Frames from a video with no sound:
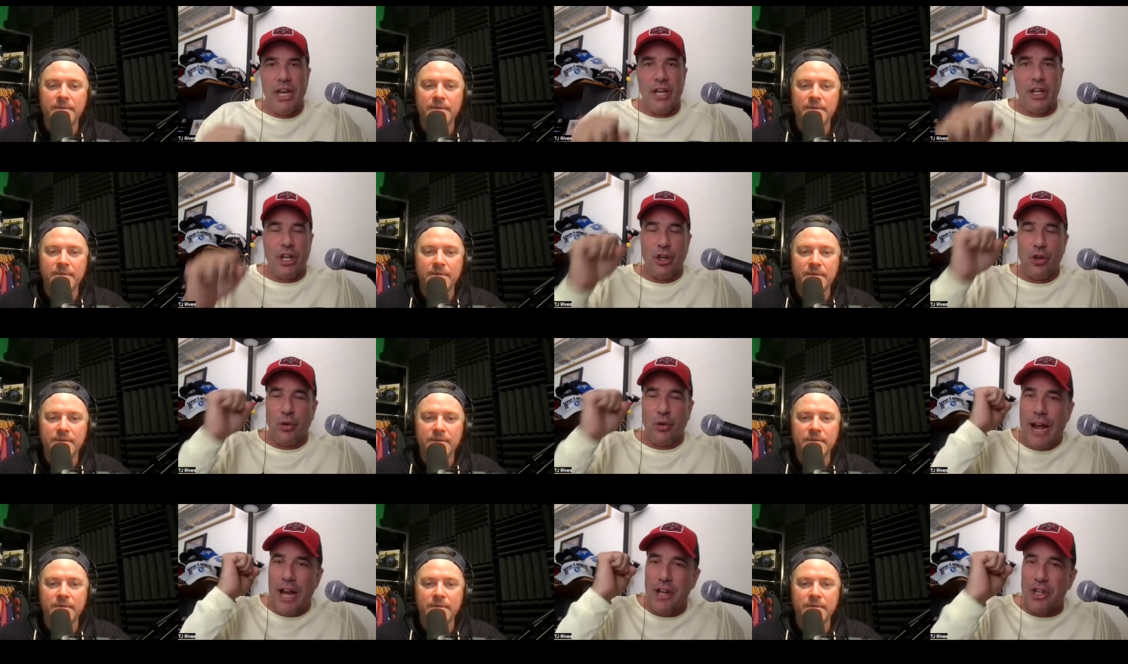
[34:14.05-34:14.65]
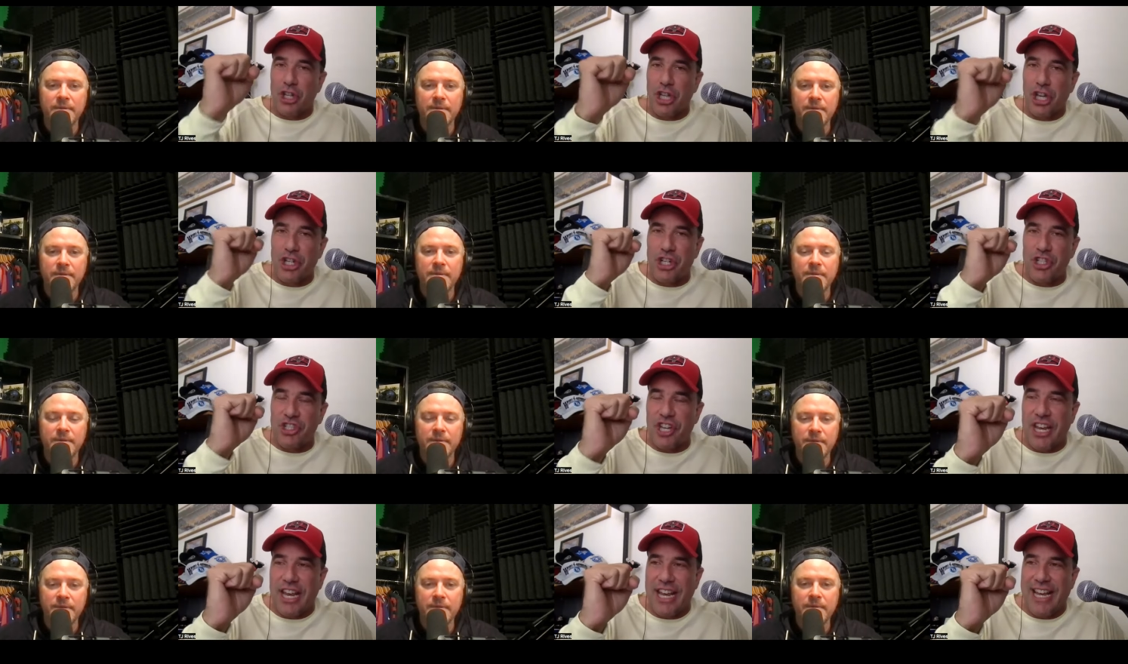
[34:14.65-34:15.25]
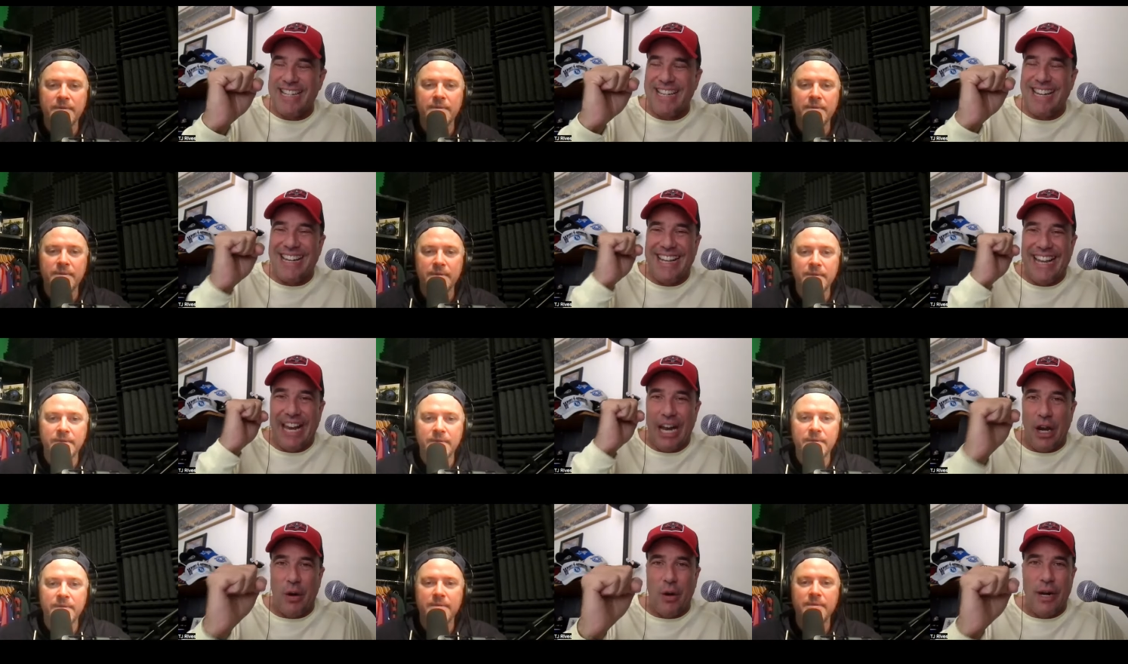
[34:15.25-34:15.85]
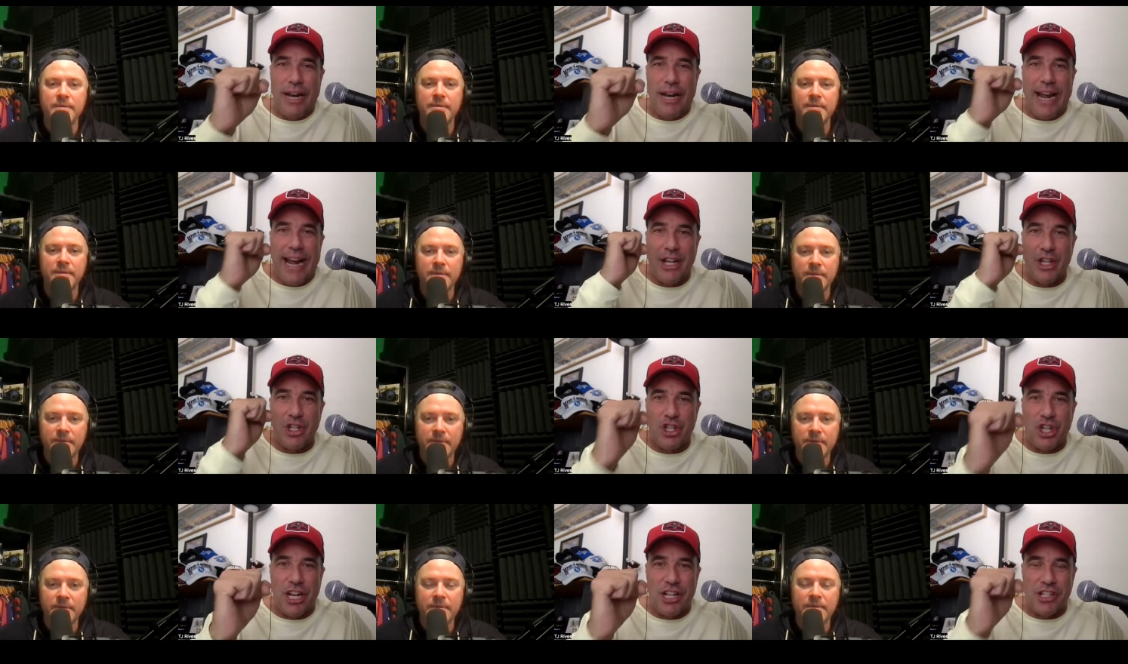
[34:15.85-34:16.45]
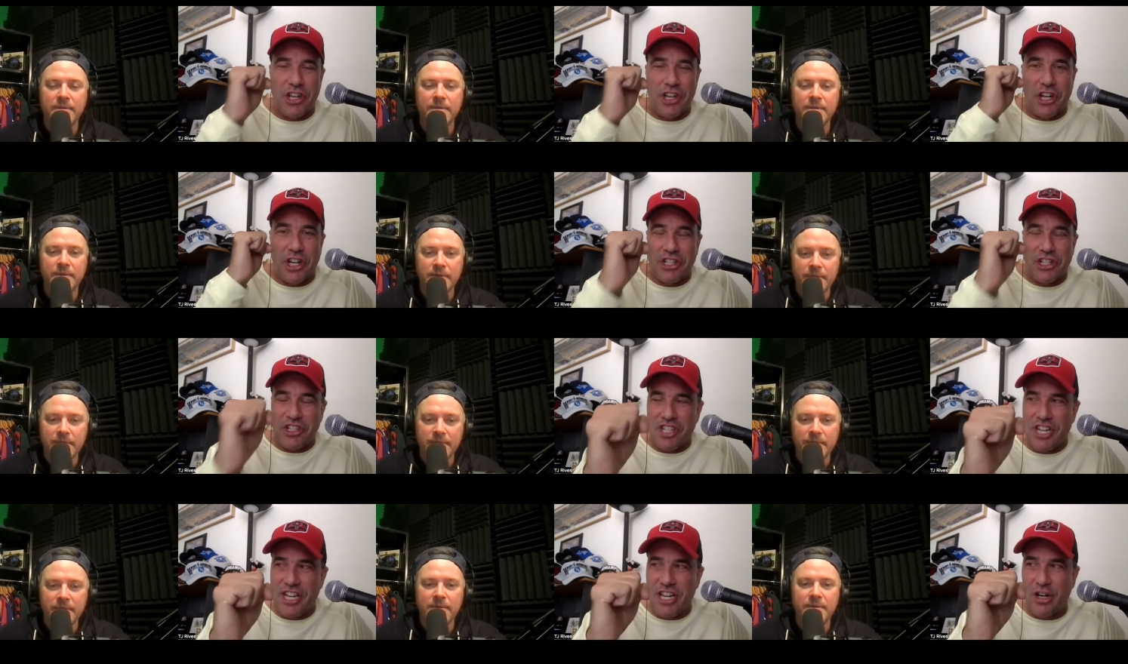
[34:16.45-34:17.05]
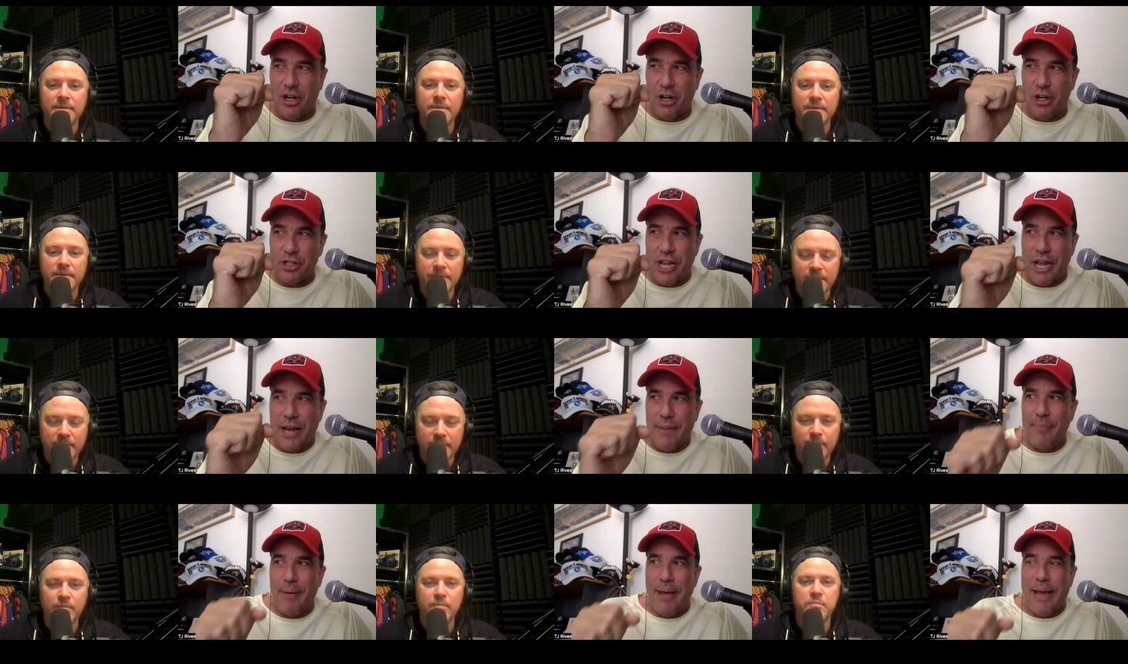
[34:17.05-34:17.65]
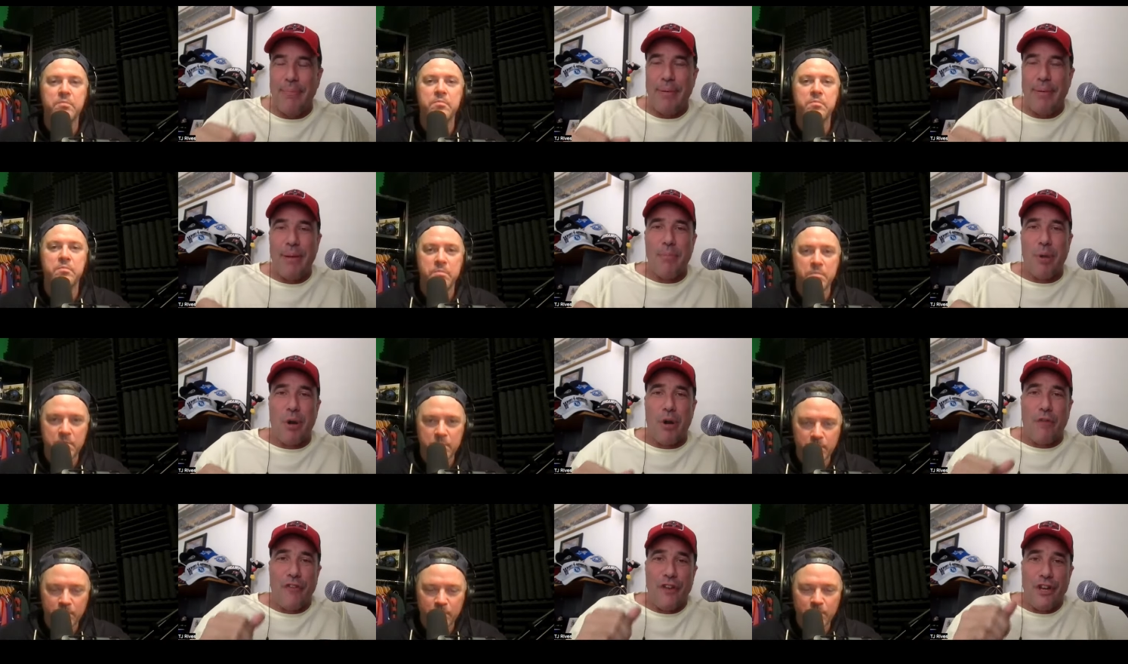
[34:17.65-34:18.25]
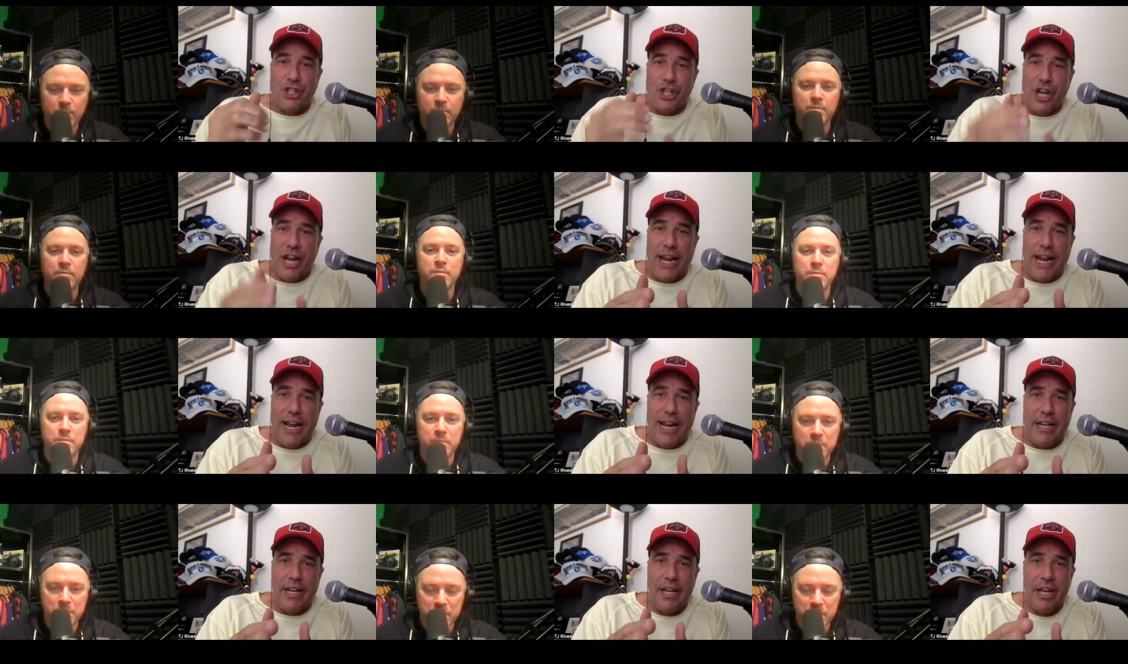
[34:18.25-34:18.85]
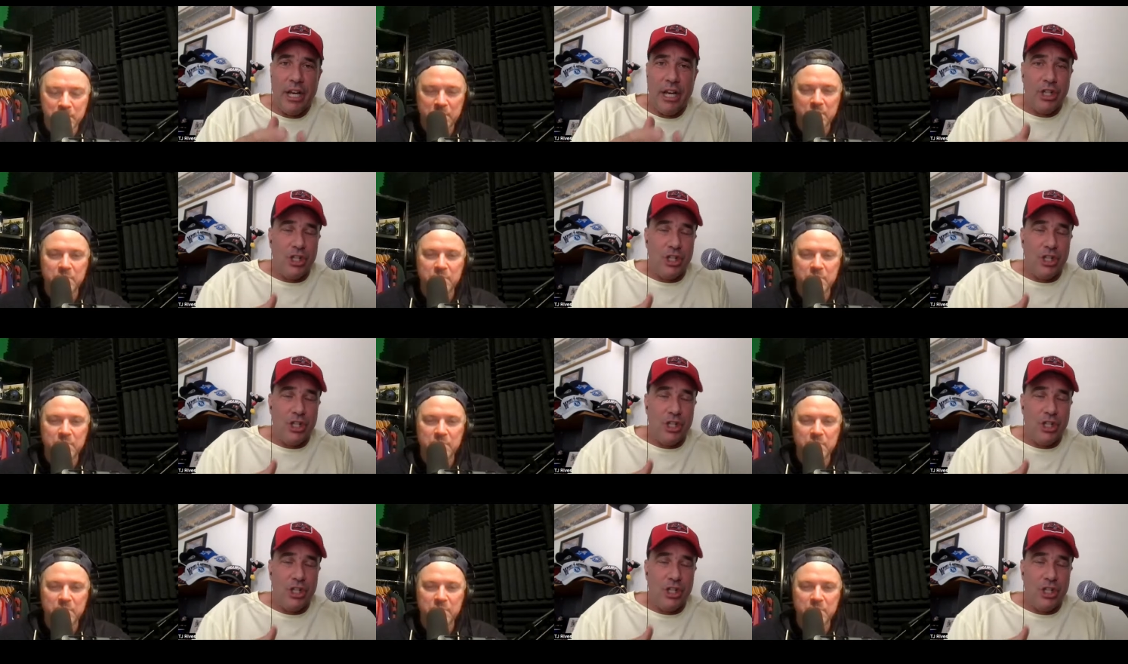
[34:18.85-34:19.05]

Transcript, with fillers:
Speaker 1: Congratulations again to Gary and Jessica Segars and baby Murphy Jean.